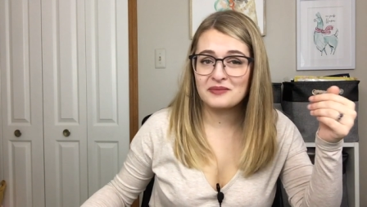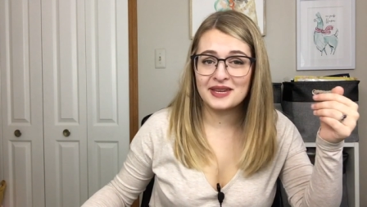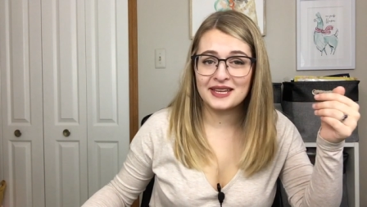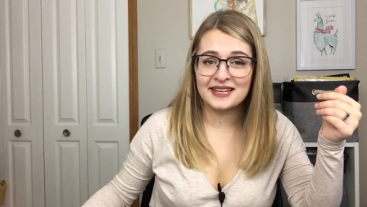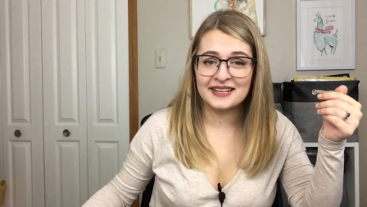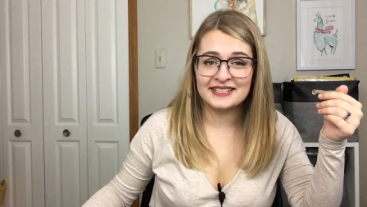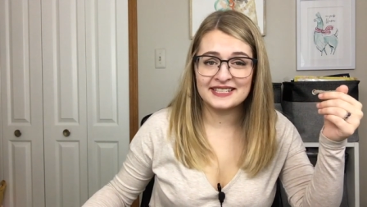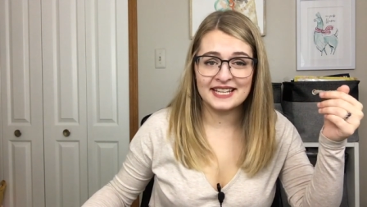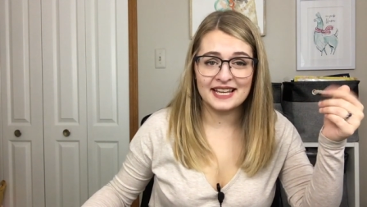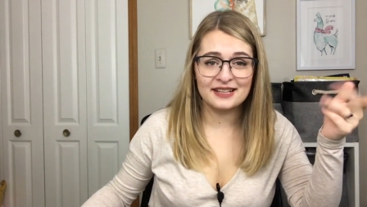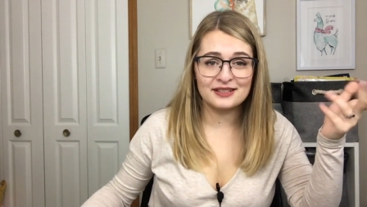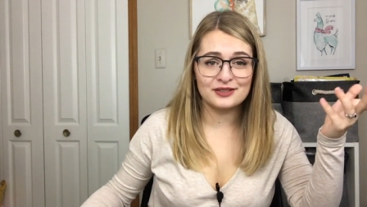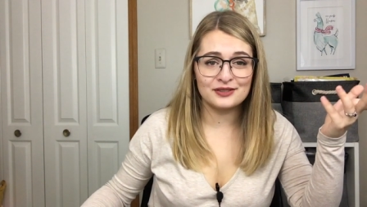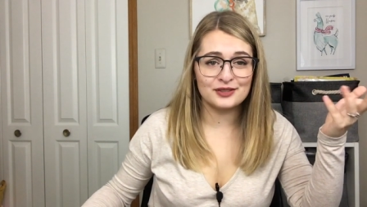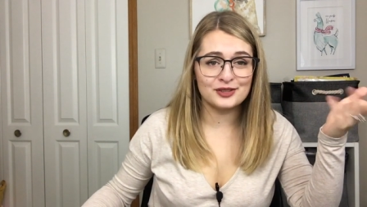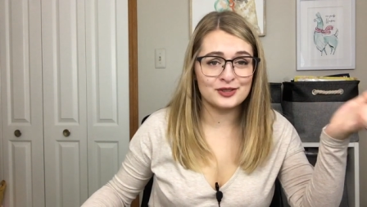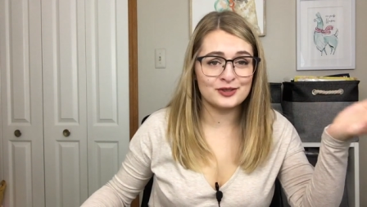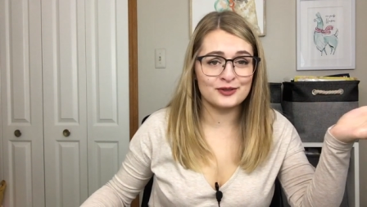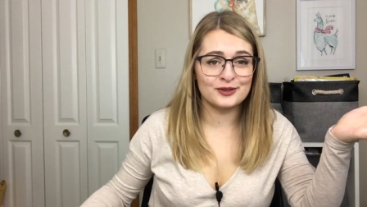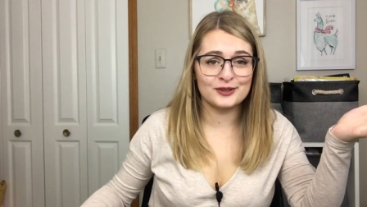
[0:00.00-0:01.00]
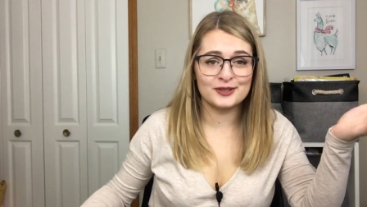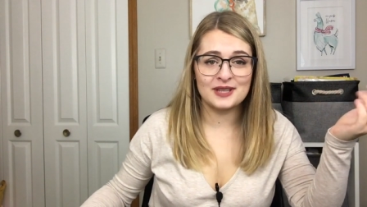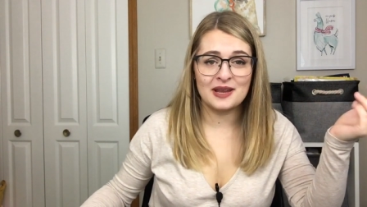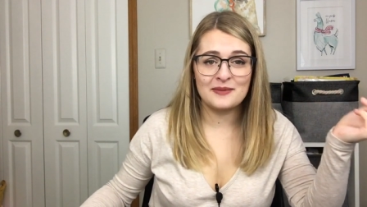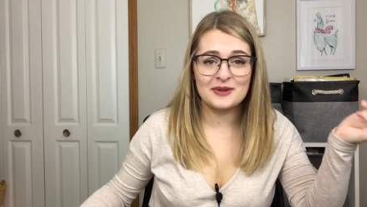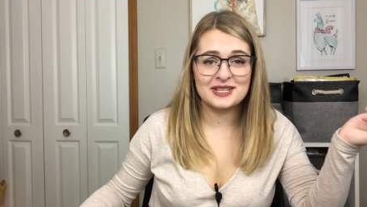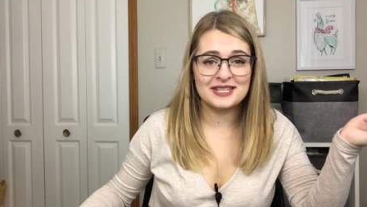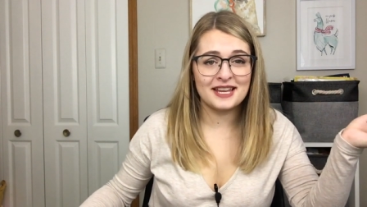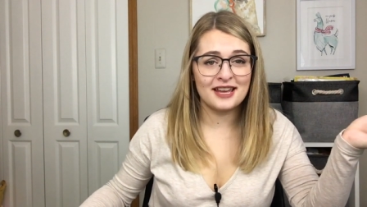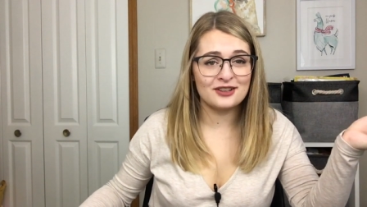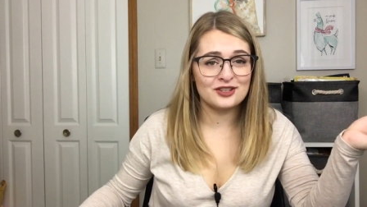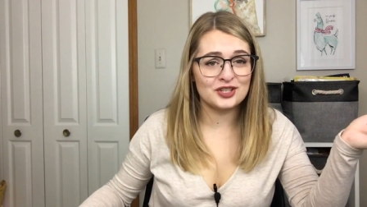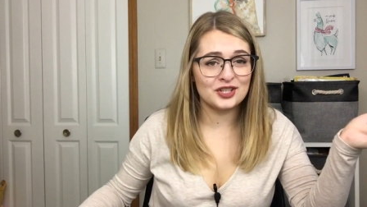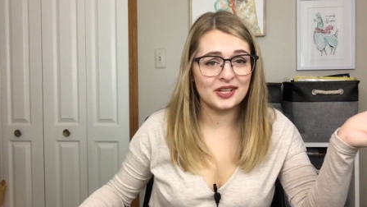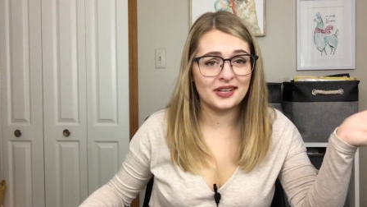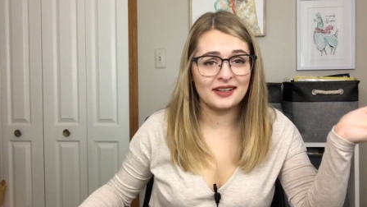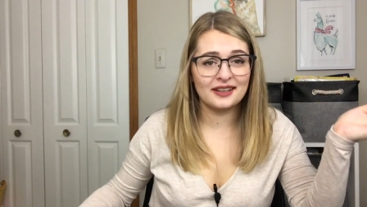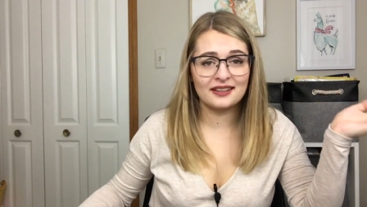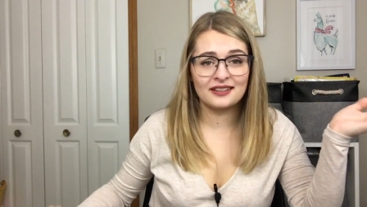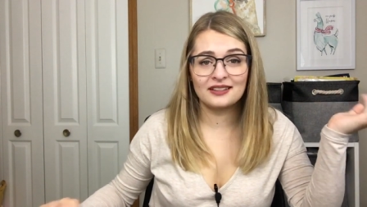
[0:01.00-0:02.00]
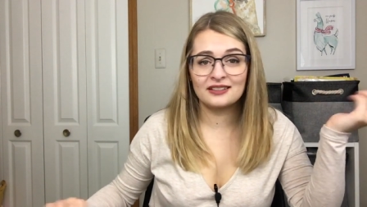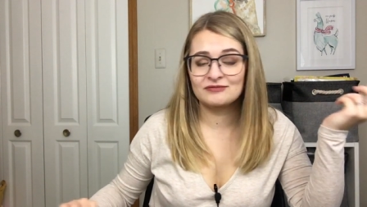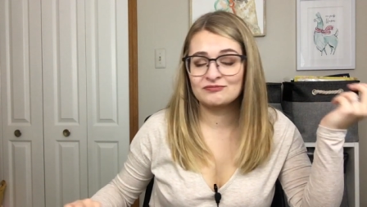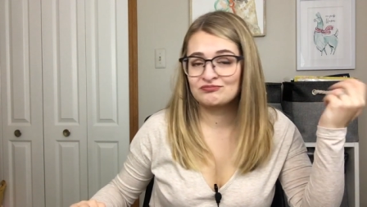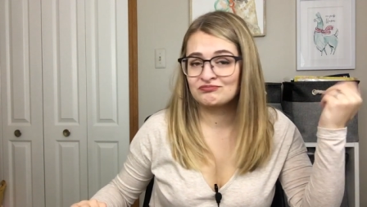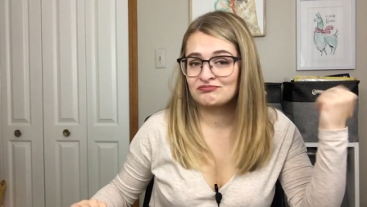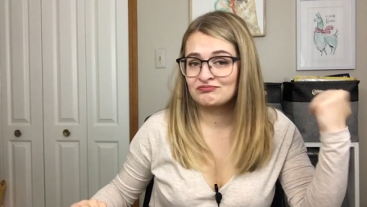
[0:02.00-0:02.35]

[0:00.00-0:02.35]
making tassels, first time attaching.